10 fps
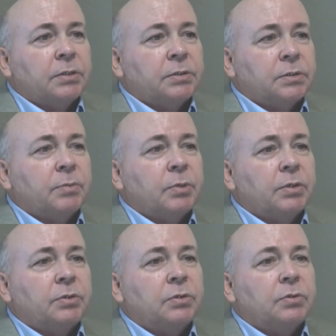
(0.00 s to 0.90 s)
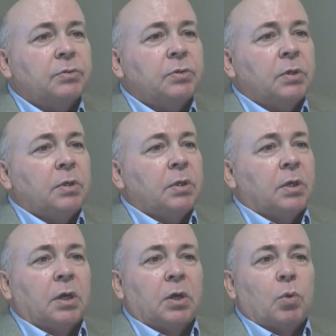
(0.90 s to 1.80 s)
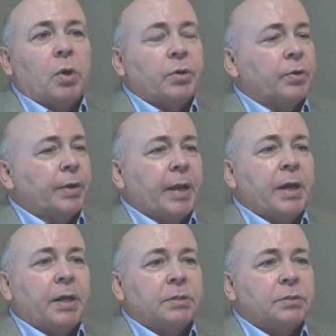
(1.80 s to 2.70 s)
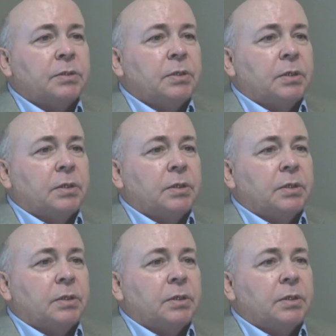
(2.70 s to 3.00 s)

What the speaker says: similar to water or gas.